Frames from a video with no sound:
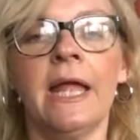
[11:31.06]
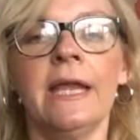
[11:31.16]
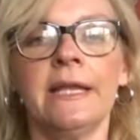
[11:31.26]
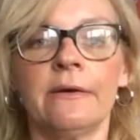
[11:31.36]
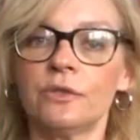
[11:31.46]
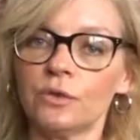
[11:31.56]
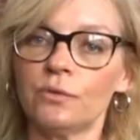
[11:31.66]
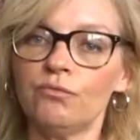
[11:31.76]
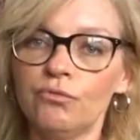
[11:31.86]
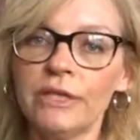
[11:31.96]
Now, it's got
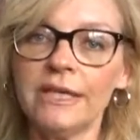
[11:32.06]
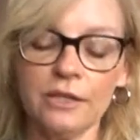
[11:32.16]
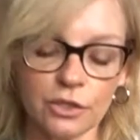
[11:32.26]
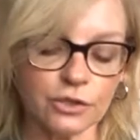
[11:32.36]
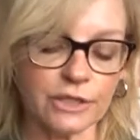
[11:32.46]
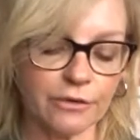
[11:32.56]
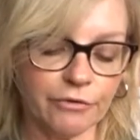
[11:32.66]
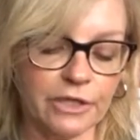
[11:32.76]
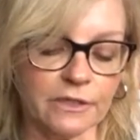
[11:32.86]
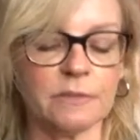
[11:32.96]
some really good
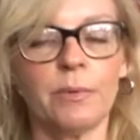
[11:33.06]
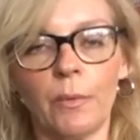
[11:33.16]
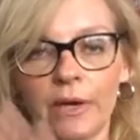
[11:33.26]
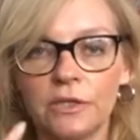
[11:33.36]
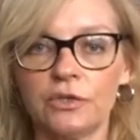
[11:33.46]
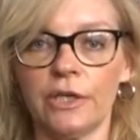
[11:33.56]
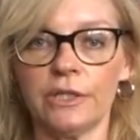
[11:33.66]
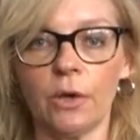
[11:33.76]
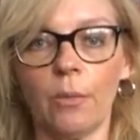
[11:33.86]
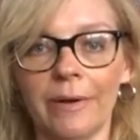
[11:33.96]
ingredients, but when I tried
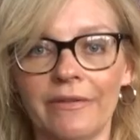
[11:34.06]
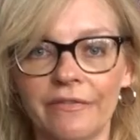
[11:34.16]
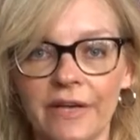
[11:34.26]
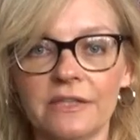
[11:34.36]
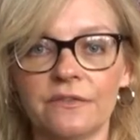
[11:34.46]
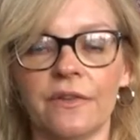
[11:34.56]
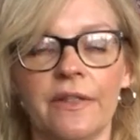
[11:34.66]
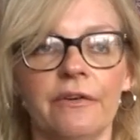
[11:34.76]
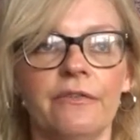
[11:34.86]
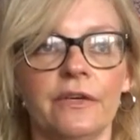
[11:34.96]
it on my face for the
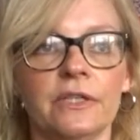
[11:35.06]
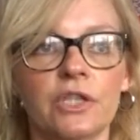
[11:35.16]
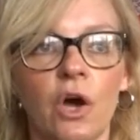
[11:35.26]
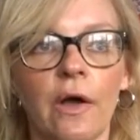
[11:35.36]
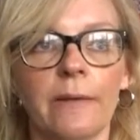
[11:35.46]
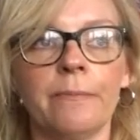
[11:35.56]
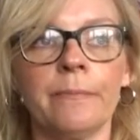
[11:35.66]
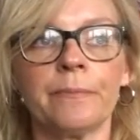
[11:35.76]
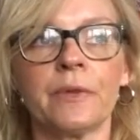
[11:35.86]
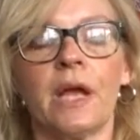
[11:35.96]
very first time,
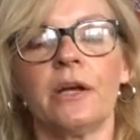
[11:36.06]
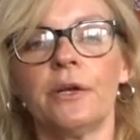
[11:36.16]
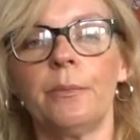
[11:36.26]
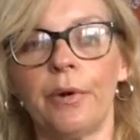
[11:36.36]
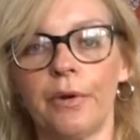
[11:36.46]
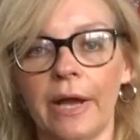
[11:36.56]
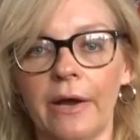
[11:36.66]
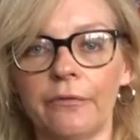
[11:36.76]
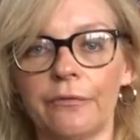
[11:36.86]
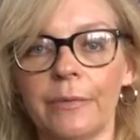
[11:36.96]
I kind of broke
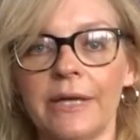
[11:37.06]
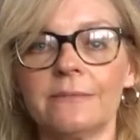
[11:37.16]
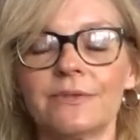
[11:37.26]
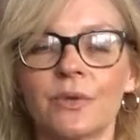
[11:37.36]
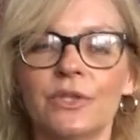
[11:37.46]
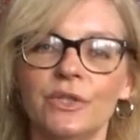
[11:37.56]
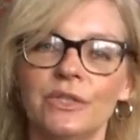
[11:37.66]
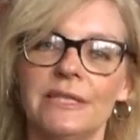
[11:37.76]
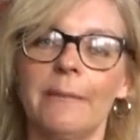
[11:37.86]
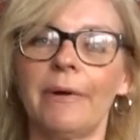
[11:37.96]
out from it, so I took a
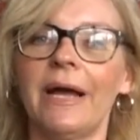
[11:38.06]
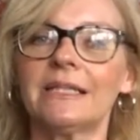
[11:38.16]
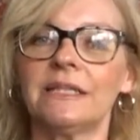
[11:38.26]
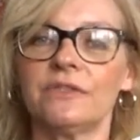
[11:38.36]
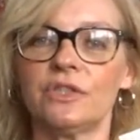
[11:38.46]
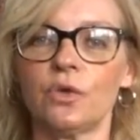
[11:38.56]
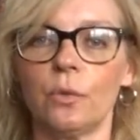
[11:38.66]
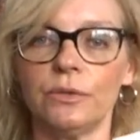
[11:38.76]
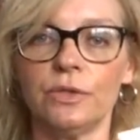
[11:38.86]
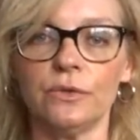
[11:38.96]
step back and have
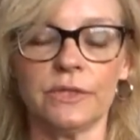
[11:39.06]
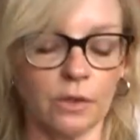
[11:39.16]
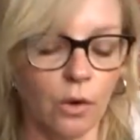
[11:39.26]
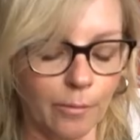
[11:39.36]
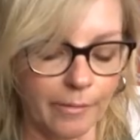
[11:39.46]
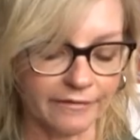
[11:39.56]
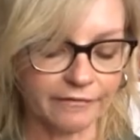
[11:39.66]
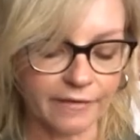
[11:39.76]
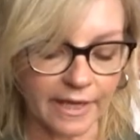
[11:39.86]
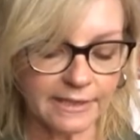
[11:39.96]
stopped using it on my
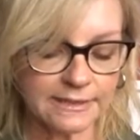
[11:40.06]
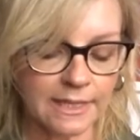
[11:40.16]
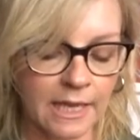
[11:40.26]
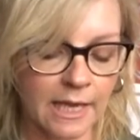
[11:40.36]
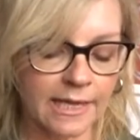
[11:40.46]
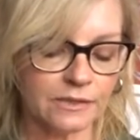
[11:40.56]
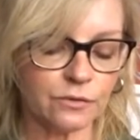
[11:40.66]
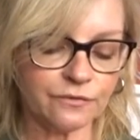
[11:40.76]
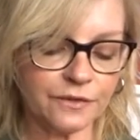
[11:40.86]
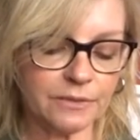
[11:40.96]
face. It's
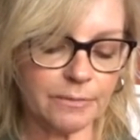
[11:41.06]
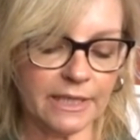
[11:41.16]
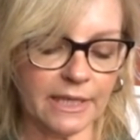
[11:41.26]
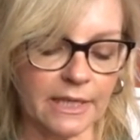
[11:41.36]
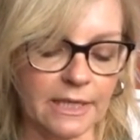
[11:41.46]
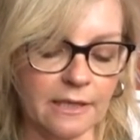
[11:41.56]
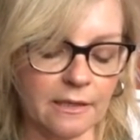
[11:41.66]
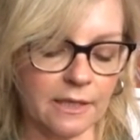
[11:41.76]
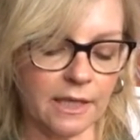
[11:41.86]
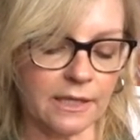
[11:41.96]
got vitamin E,
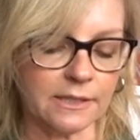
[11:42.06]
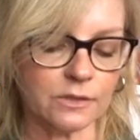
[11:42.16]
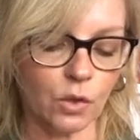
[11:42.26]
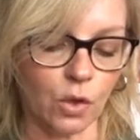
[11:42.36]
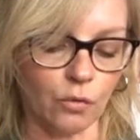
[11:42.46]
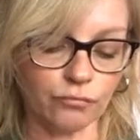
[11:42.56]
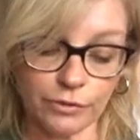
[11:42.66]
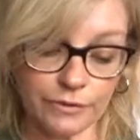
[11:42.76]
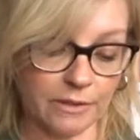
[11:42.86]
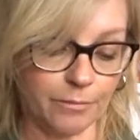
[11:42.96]
it's got
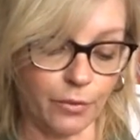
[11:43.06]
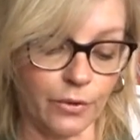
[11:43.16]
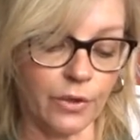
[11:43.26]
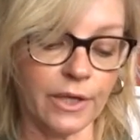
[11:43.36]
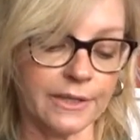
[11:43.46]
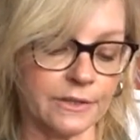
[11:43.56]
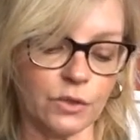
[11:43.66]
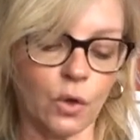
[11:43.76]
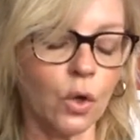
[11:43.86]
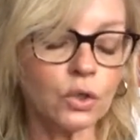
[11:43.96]
rosehip oil, it's
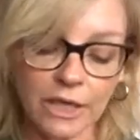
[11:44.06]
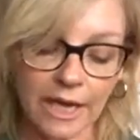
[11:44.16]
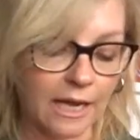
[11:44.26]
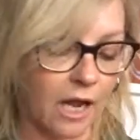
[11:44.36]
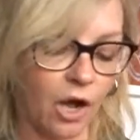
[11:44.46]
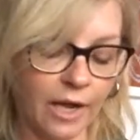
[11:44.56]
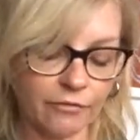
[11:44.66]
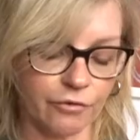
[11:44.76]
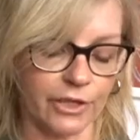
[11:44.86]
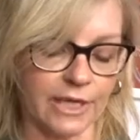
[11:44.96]
got
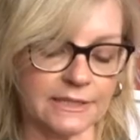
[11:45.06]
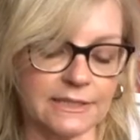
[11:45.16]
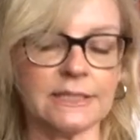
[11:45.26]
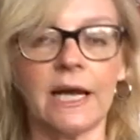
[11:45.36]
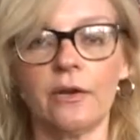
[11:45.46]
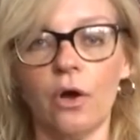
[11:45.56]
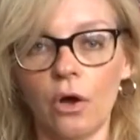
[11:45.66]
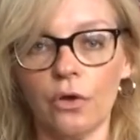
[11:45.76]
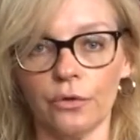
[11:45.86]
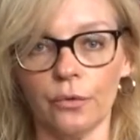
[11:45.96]
hyaluronic acid and
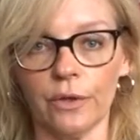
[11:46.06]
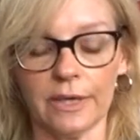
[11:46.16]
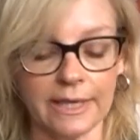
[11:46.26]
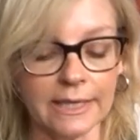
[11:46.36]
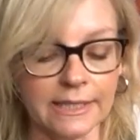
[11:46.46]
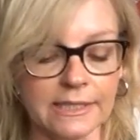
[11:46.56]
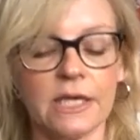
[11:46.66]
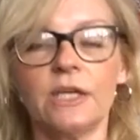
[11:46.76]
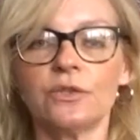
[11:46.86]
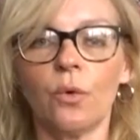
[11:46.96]
argan oil in it.
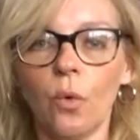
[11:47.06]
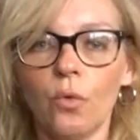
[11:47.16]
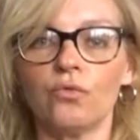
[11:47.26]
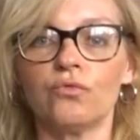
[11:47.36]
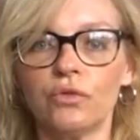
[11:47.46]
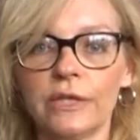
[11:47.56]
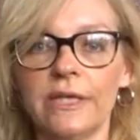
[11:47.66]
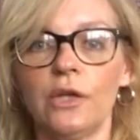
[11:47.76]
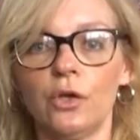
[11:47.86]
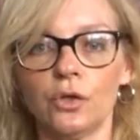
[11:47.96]
So all
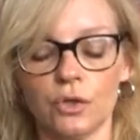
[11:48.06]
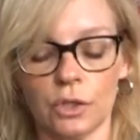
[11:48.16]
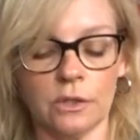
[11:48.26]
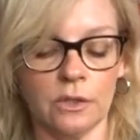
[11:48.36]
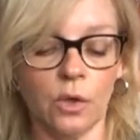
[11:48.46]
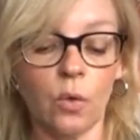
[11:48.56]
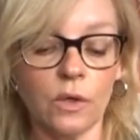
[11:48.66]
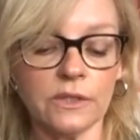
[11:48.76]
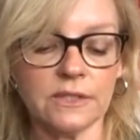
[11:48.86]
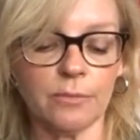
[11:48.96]
really good
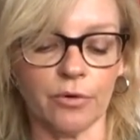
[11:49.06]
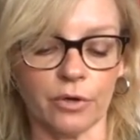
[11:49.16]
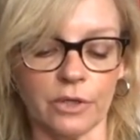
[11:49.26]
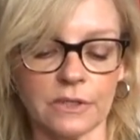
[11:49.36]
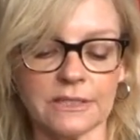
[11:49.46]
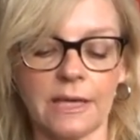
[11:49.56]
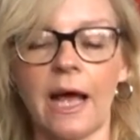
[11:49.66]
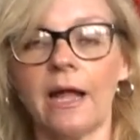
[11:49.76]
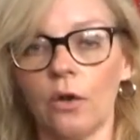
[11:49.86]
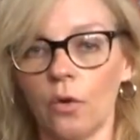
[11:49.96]
quality products,
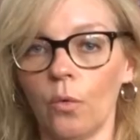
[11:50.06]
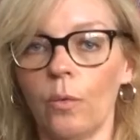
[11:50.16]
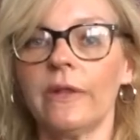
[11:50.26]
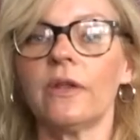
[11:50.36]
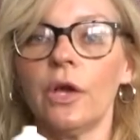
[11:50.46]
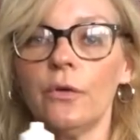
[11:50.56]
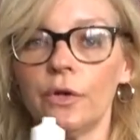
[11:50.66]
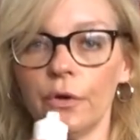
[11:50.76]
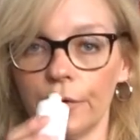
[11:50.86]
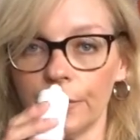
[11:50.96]
along with
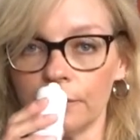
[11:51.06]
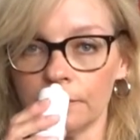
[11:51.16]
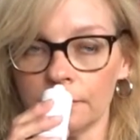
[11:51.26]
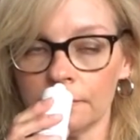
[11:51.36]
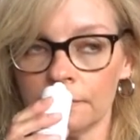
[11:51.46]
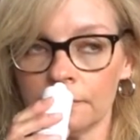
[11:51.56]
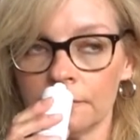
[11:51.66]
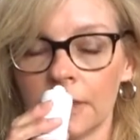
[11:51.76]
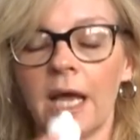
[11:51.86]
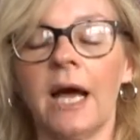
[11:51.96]
coconut oil.
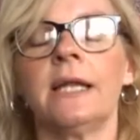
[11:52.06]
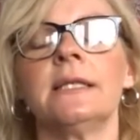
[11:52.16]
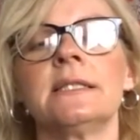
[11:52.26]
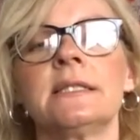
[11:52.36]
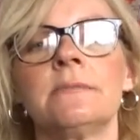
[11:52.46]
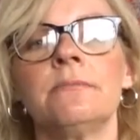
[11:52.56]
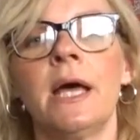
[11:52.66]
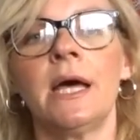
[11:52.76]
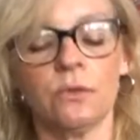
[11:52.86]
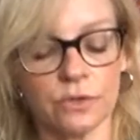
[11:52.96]
And it
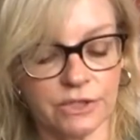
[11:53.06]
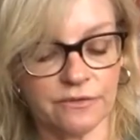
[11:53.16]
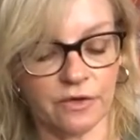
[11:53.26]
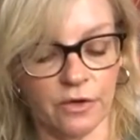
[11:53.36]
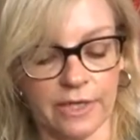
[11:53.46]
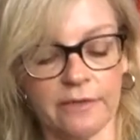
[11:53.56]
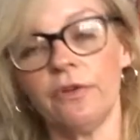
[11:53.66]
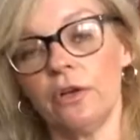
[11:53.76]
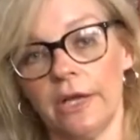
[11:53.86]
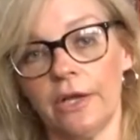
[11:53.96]
smells divine if
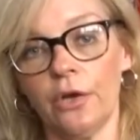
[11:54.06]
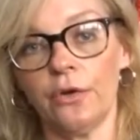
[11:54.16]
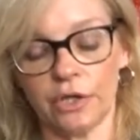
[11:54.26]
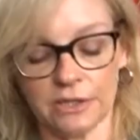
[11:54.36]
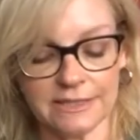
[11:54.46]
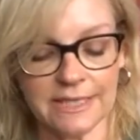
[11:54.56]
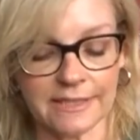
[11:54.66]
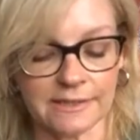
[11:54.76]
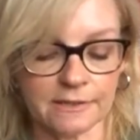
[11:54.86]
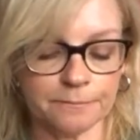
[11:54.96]
you like coconut
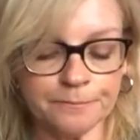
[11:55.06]
scents.